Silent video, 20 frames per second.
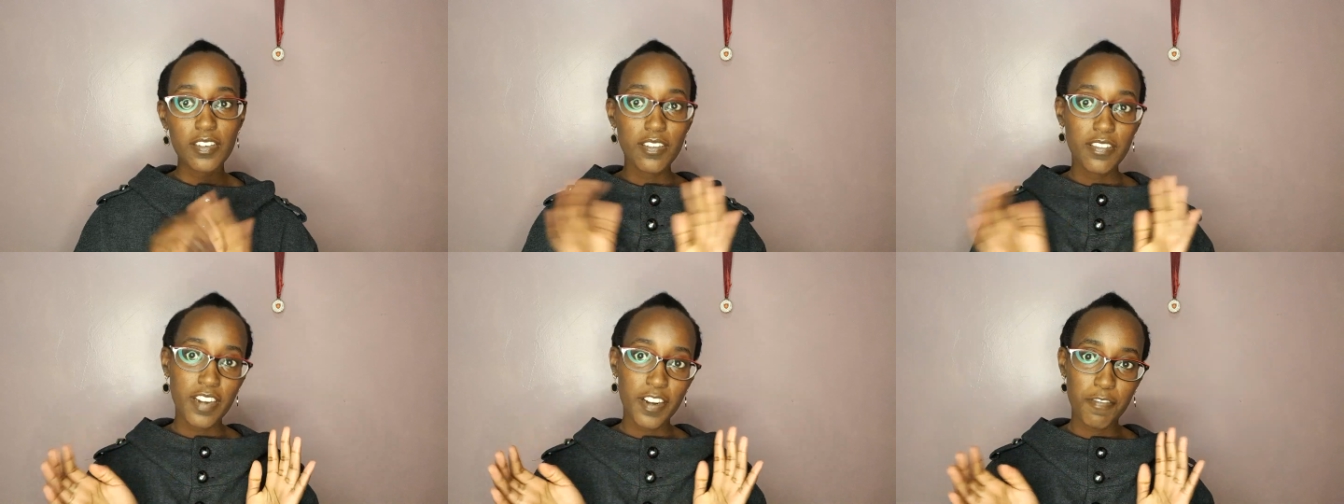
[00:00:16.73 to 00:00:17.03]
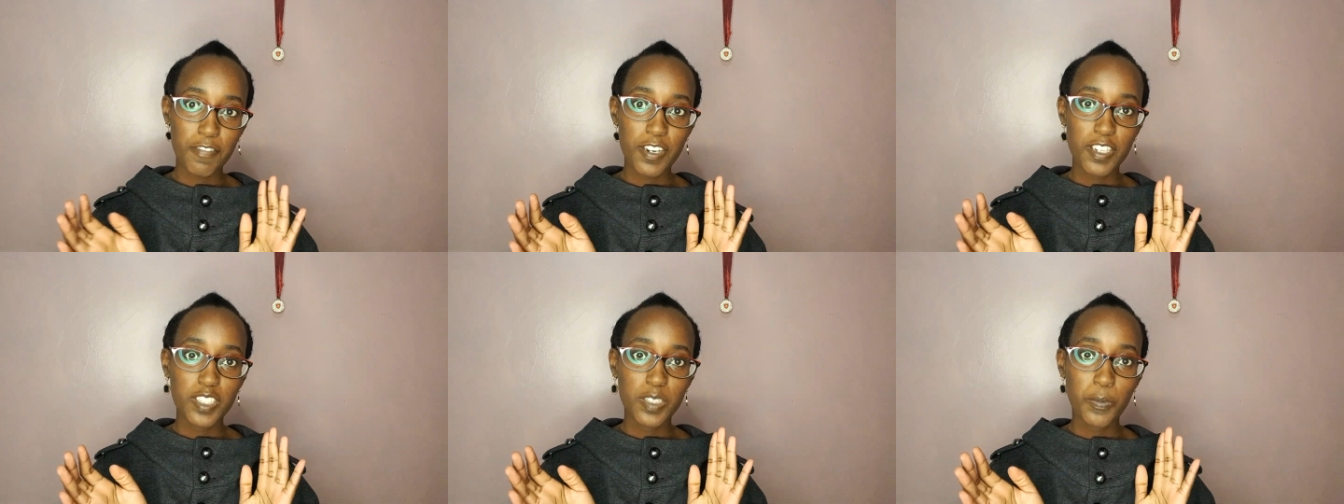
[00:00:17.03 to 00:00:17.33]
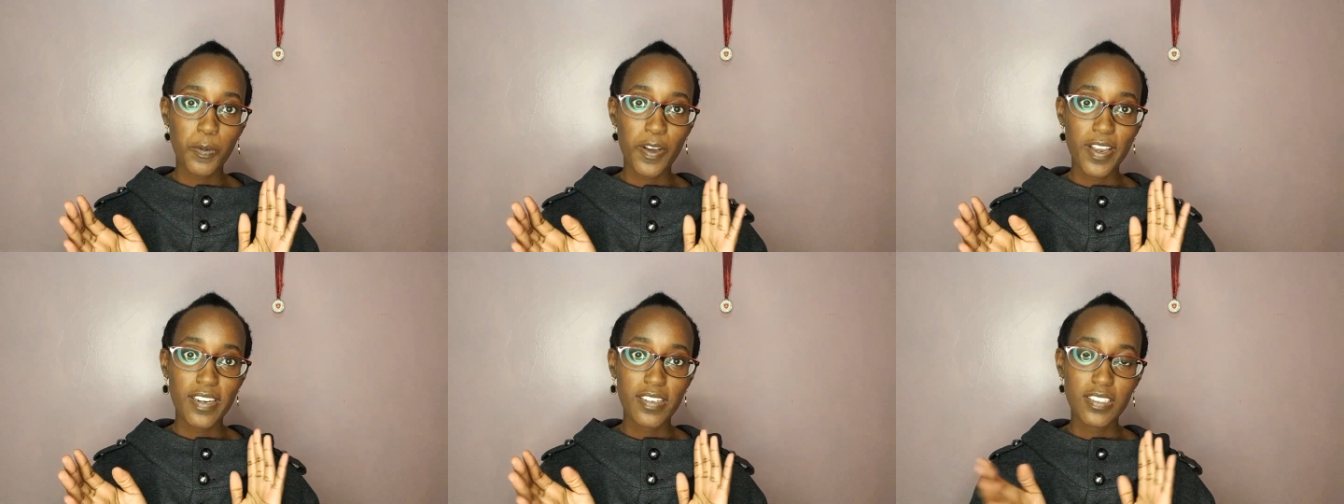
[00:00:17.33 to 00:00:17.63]
reference
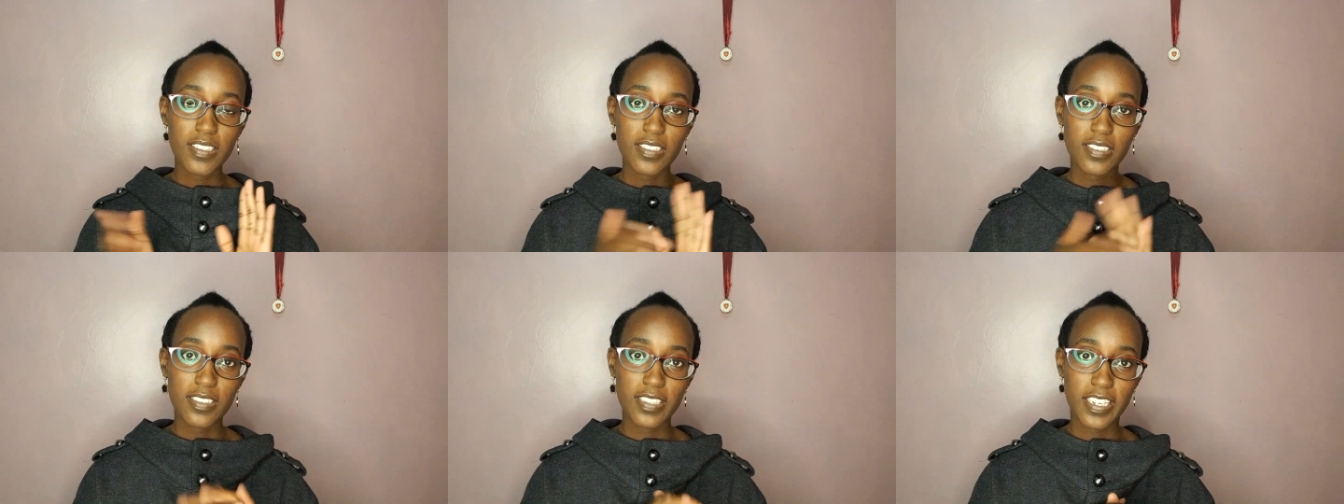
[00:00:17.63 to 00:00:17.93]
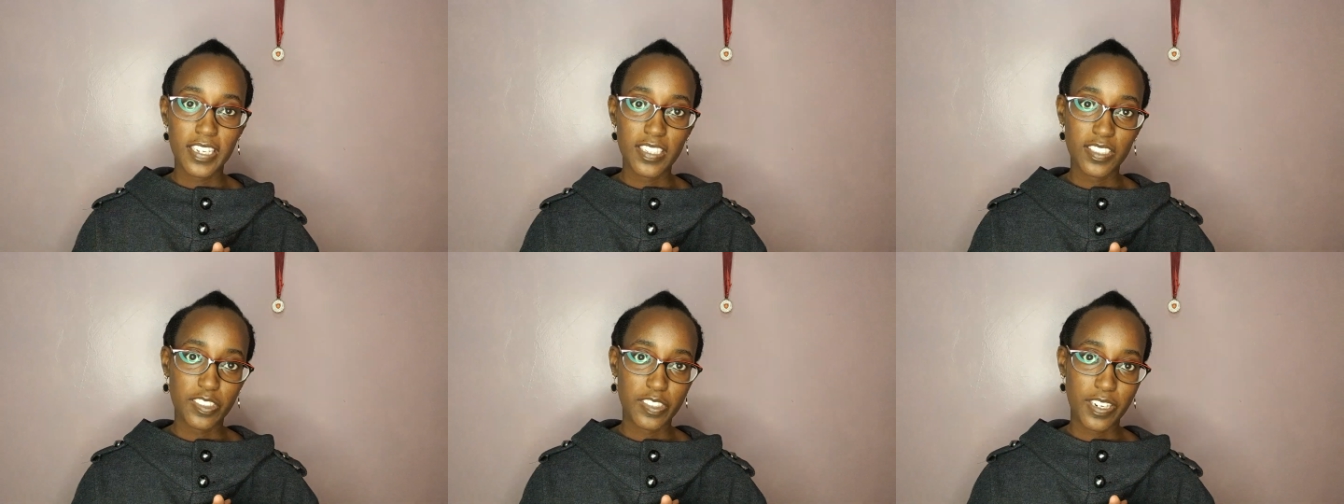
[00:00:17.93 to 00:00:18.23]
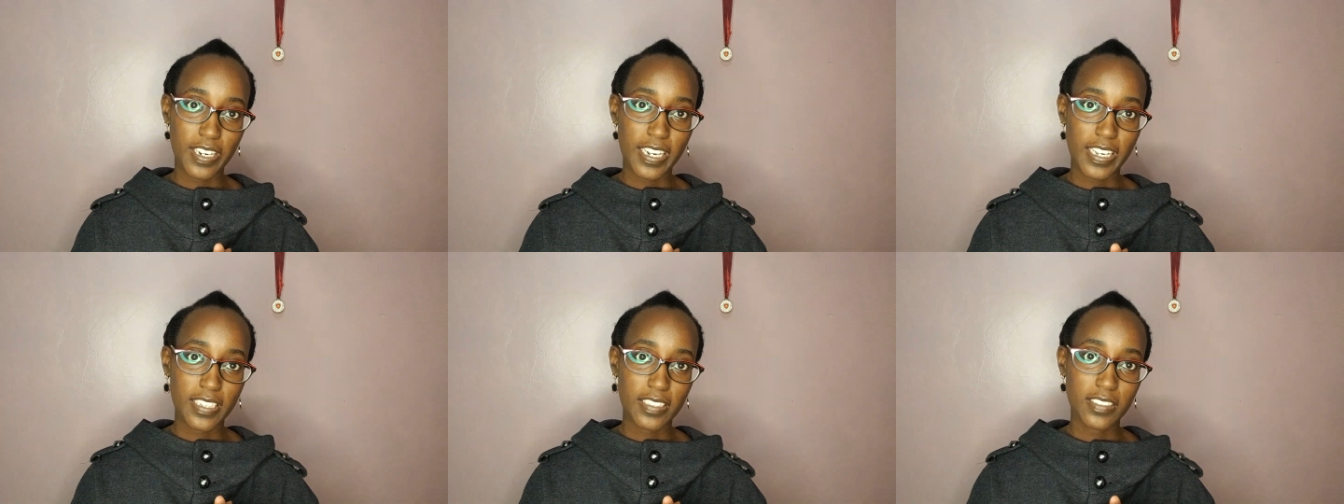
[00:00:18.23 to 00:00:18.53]
point, the
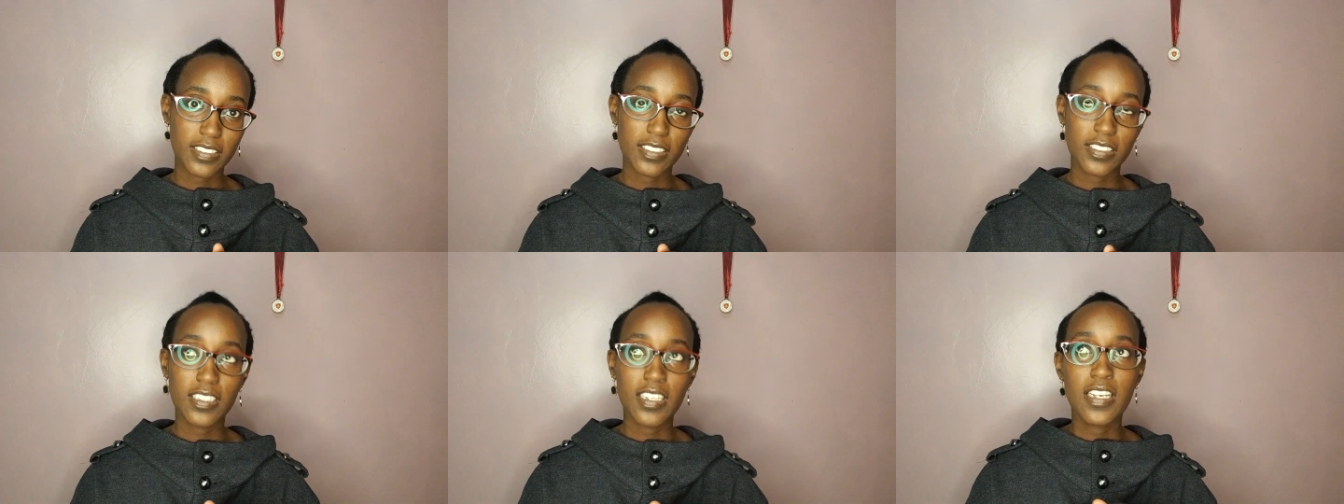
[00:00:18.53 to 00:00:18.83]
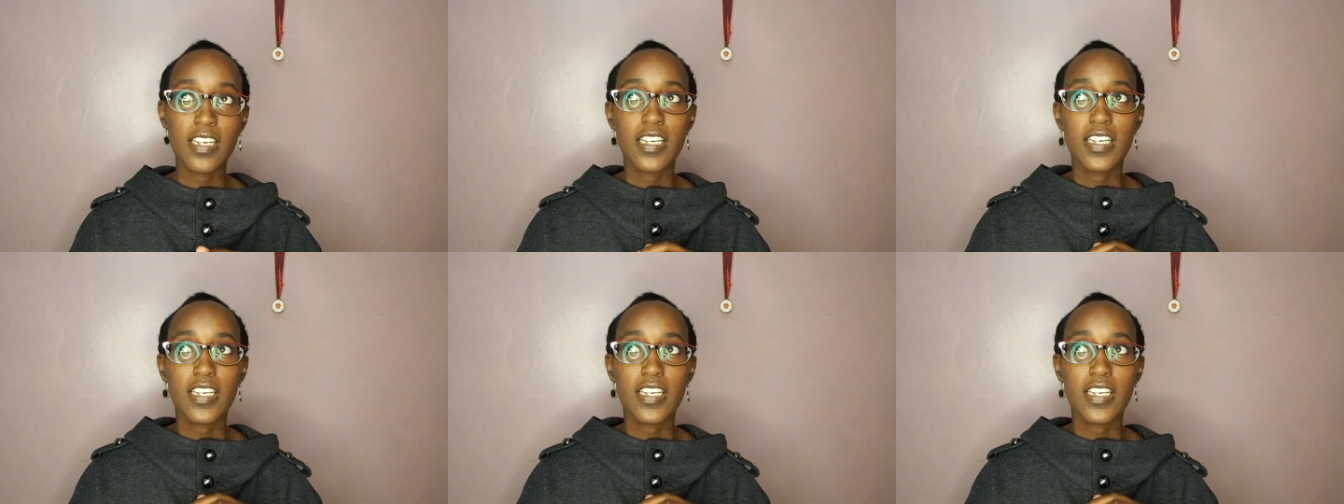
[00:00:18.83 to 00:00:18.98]
Israelites.